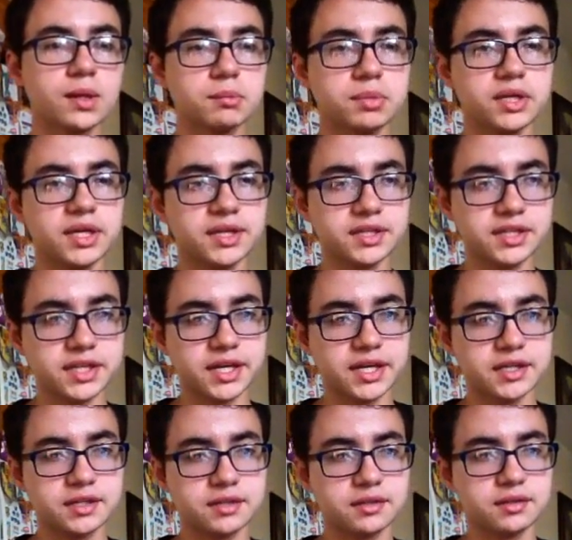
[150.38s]
But in the
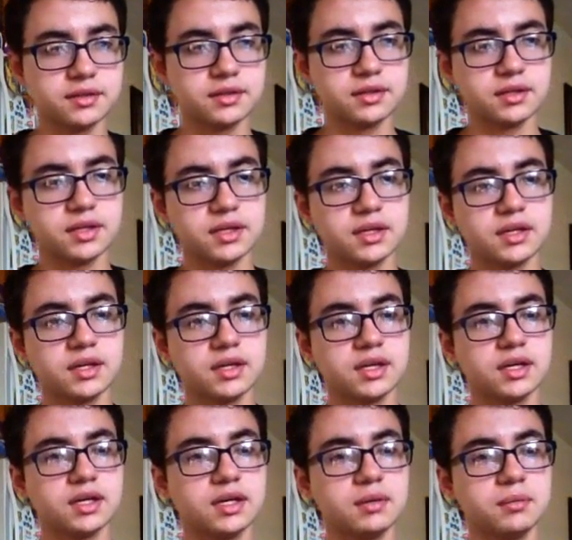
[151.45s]
end,
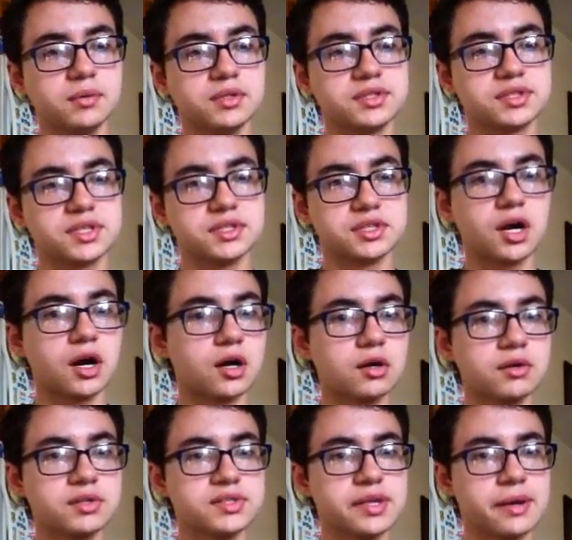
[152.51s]
it was
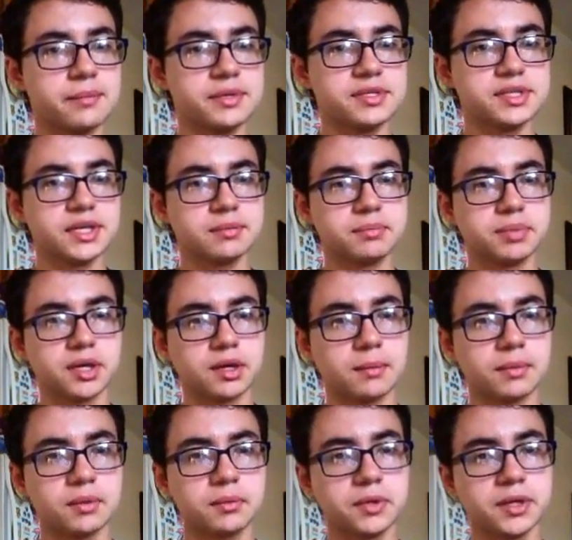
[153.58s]
Cesaro and Sami Zayn picking
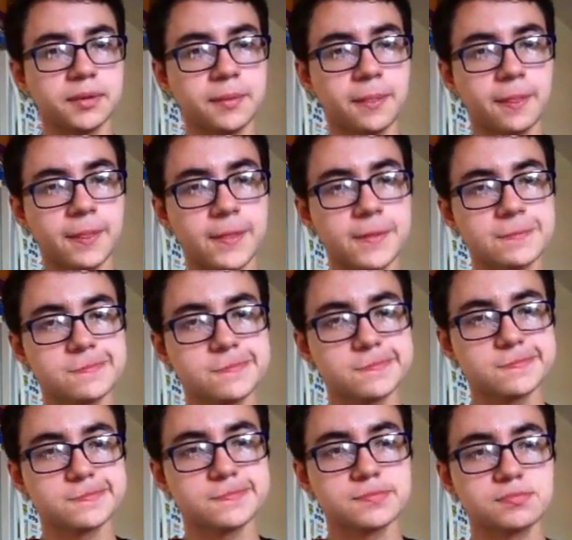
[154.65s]
up the win.
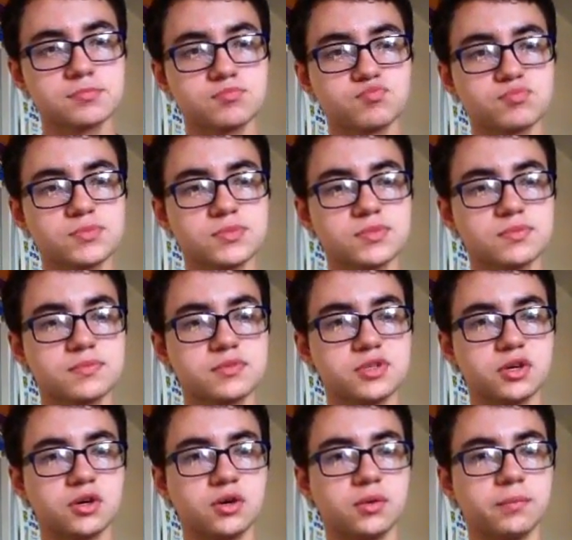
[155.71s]

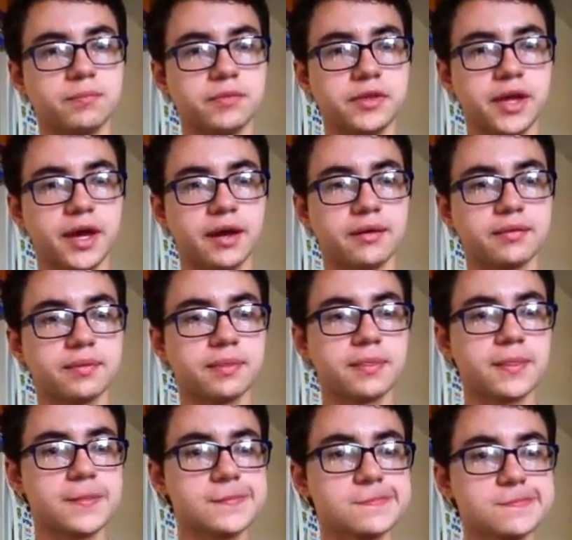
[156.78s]
So, yeah.
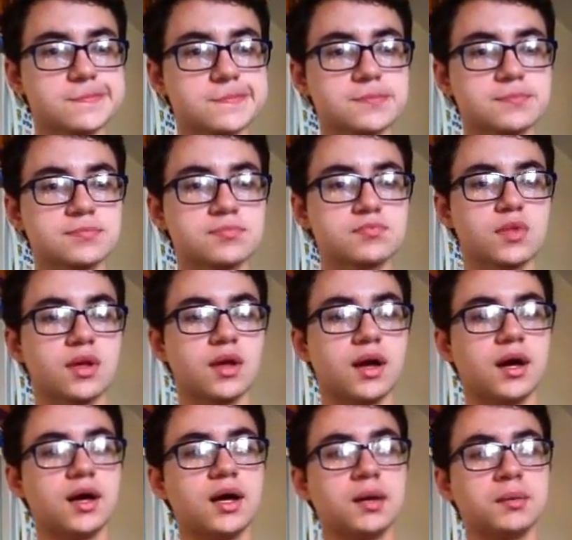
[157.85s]

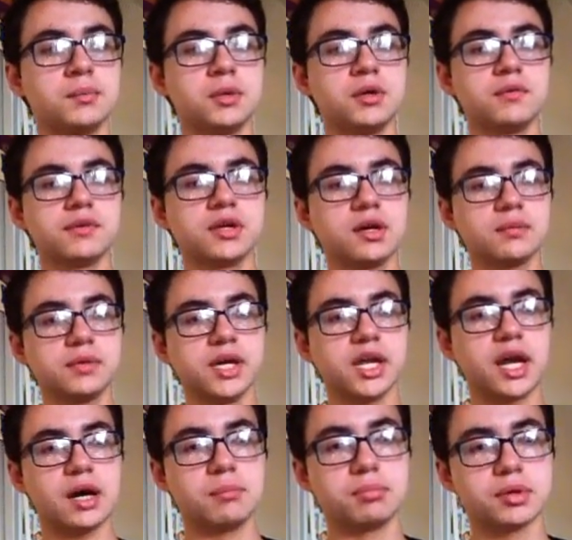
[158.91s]
Moving on, we had
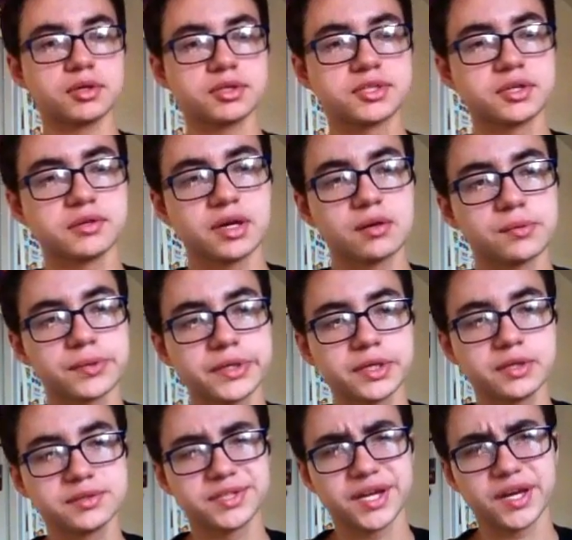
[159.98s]
Alberto Del
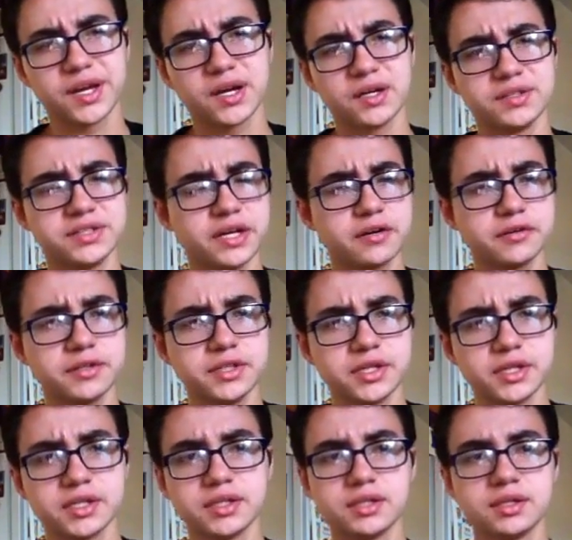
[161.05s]
Rio taking on Darren
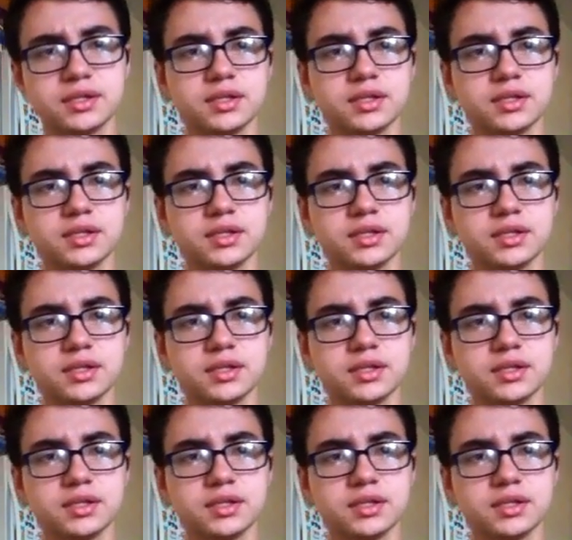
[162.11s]
Young.